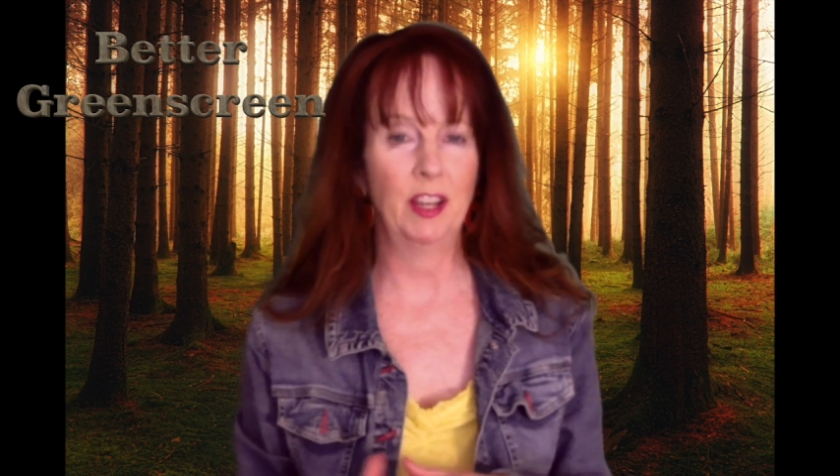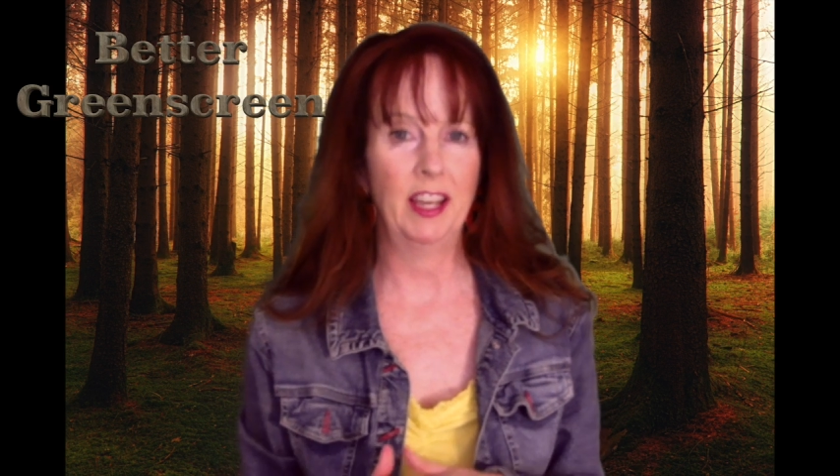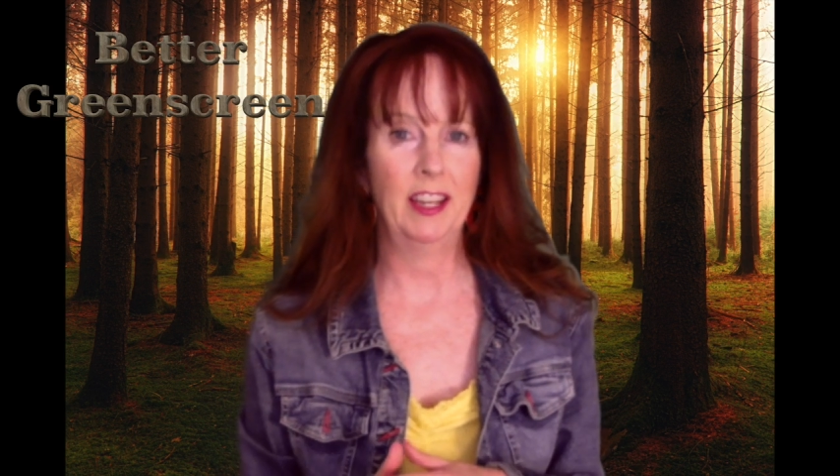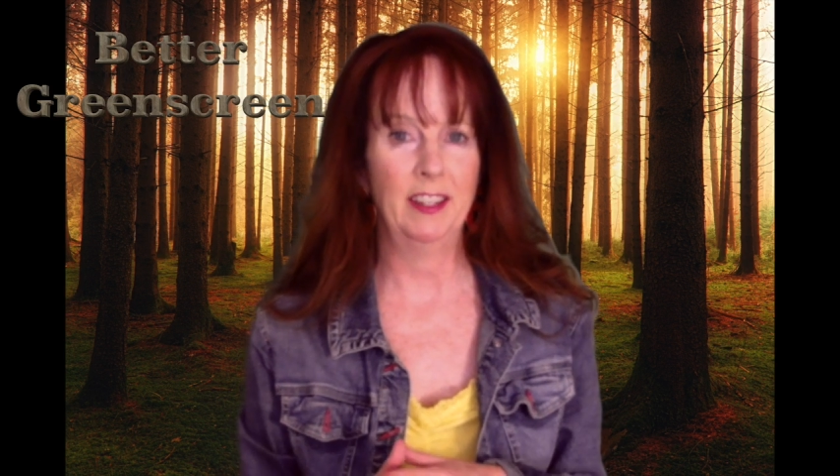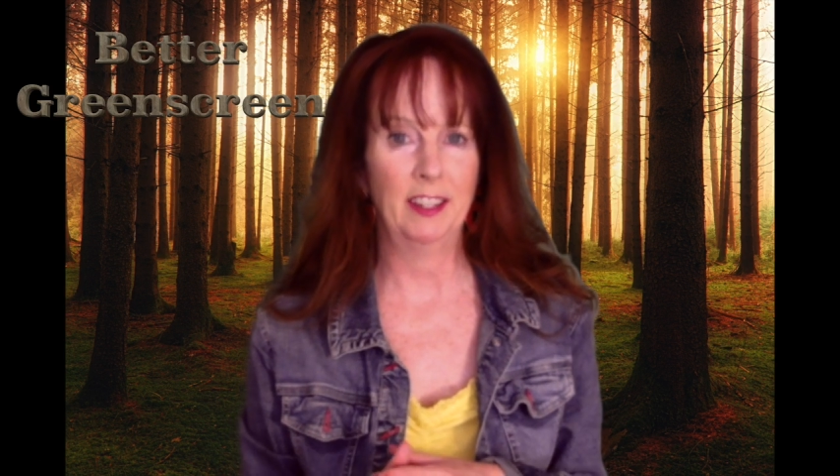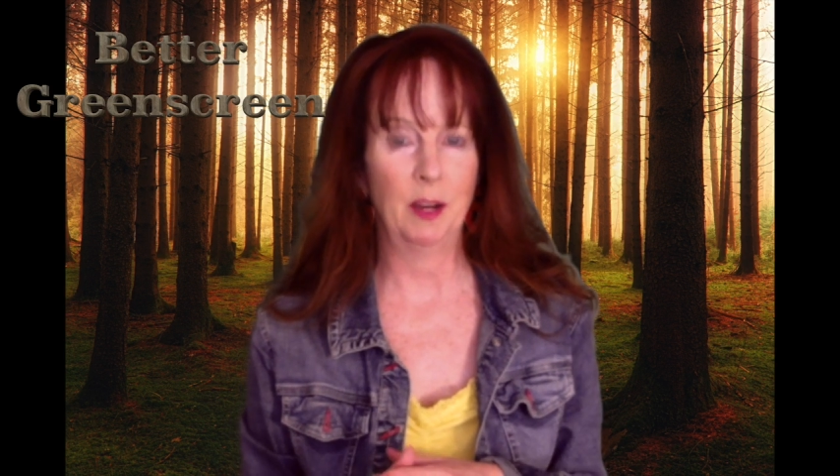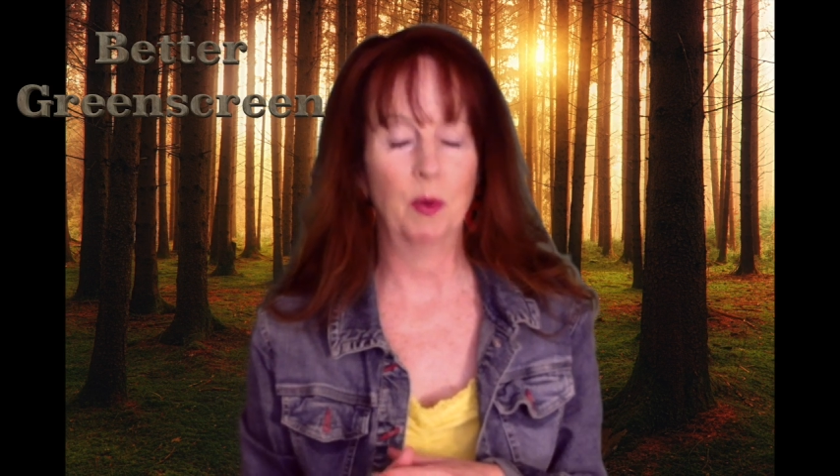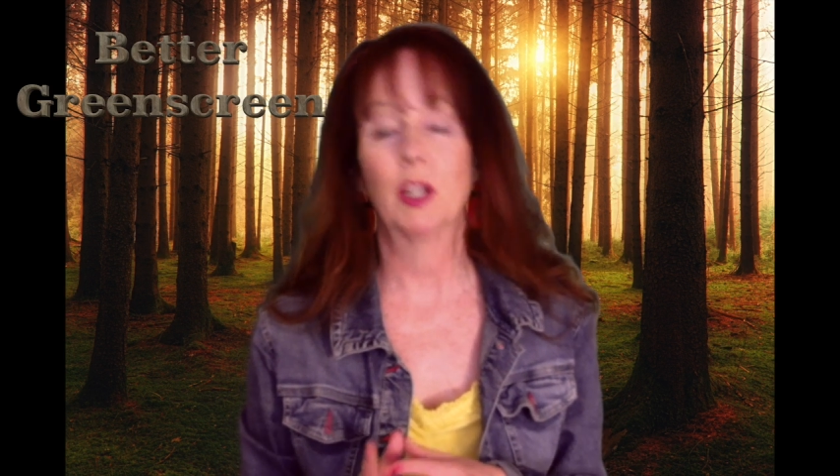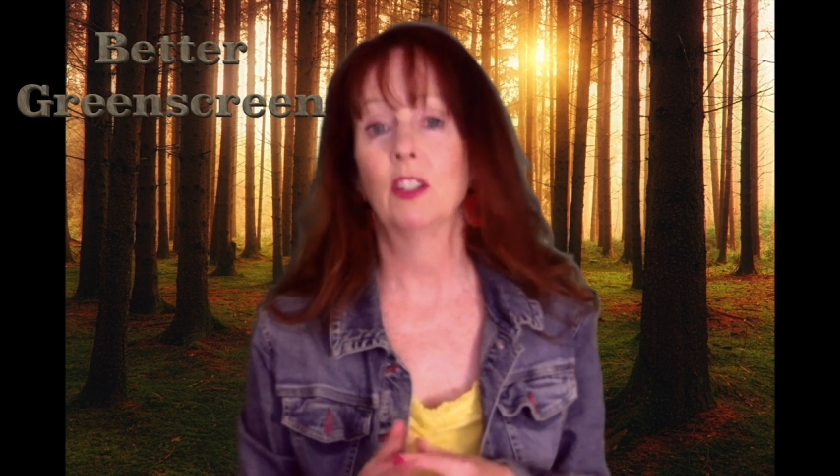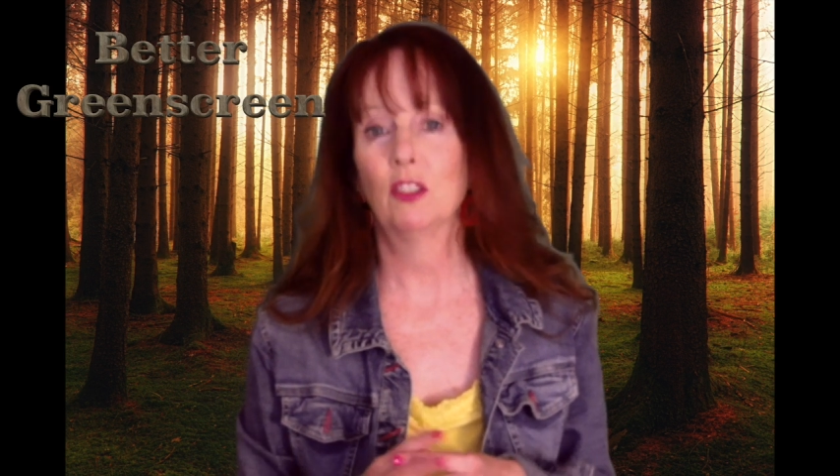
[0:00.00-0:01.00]
and uh, we're
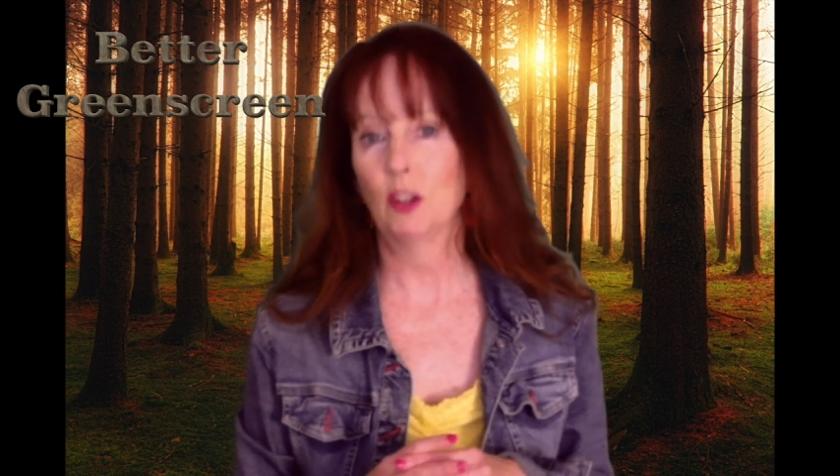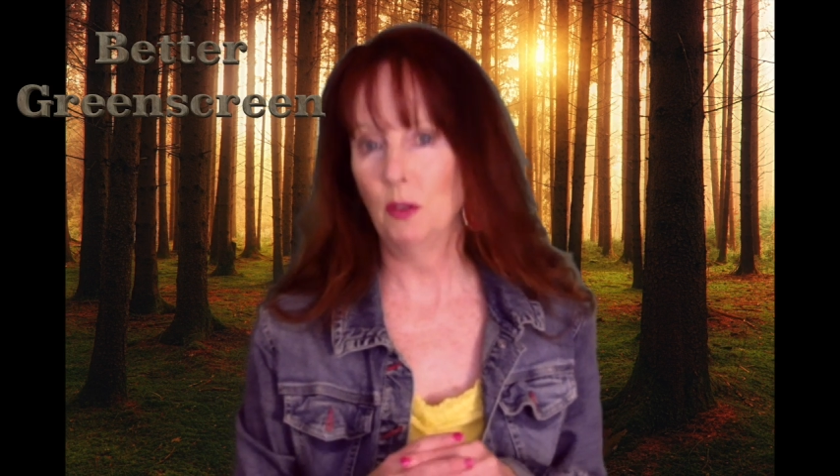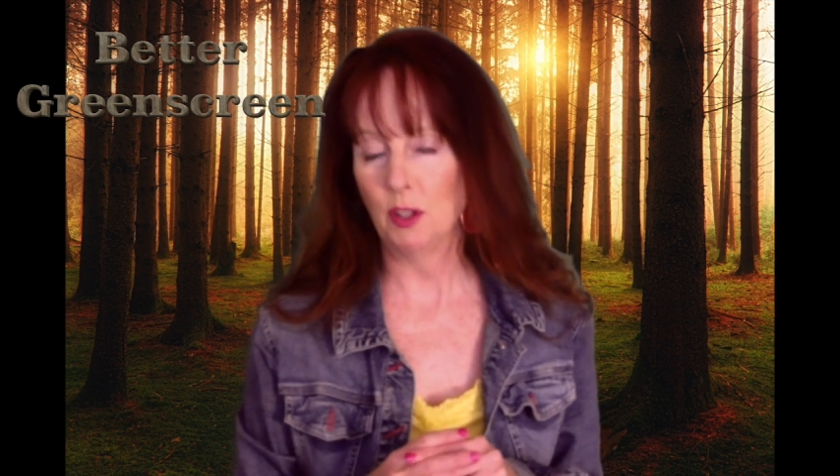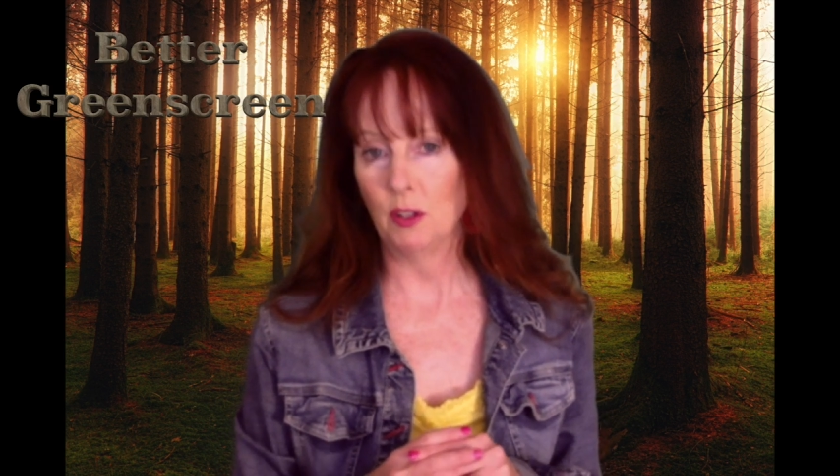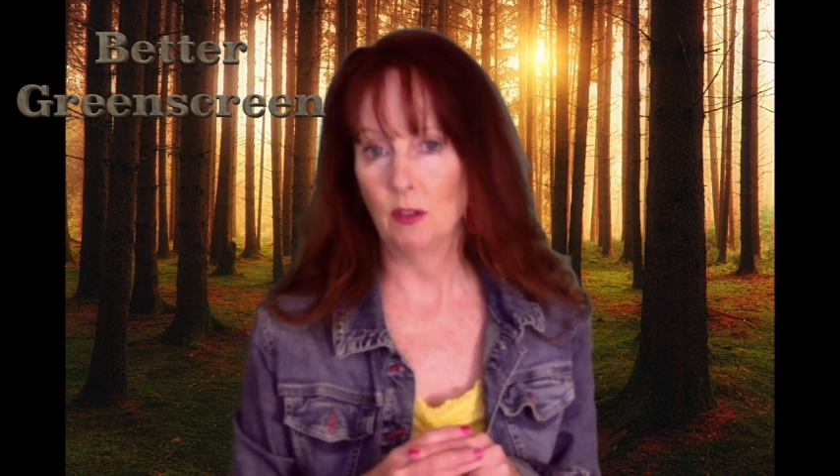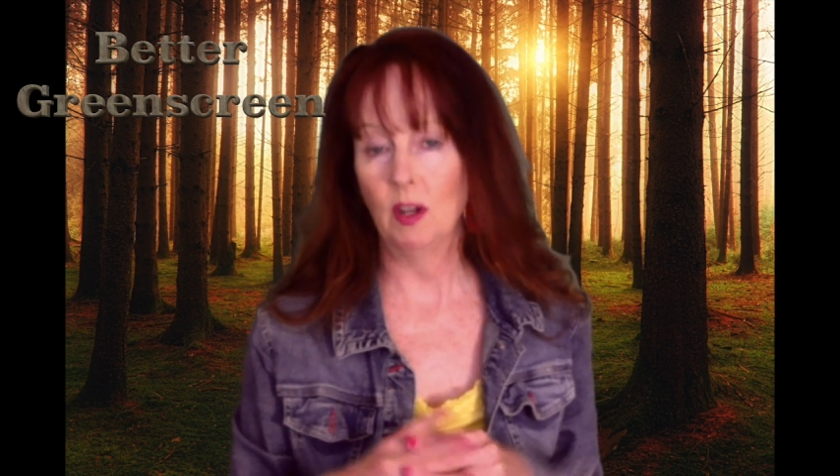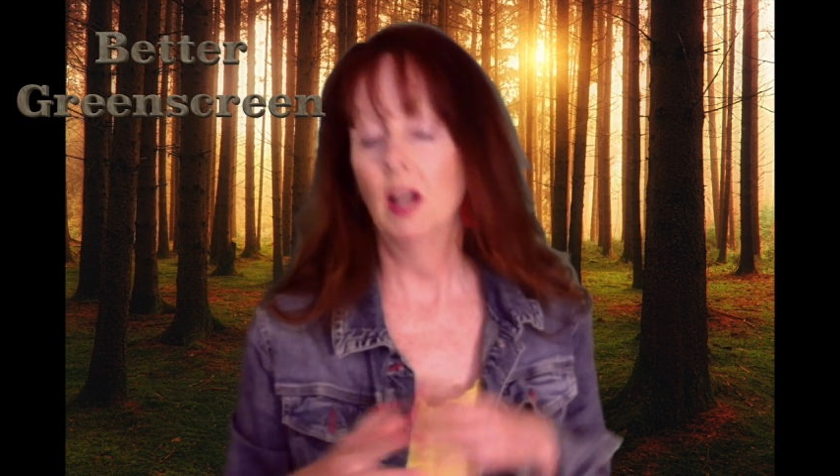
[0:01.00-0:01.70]
going to show you